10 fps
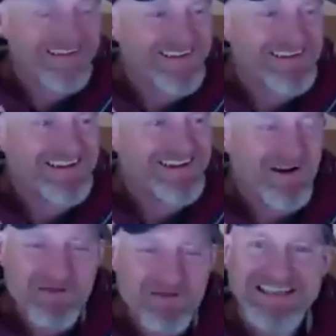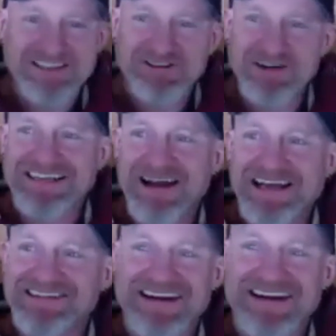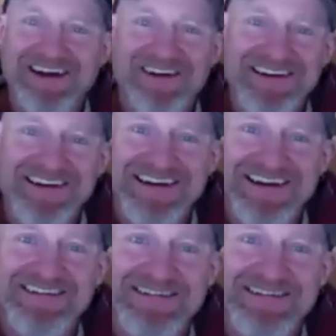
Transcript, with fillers: I'm really struggling to get my head around that idea you know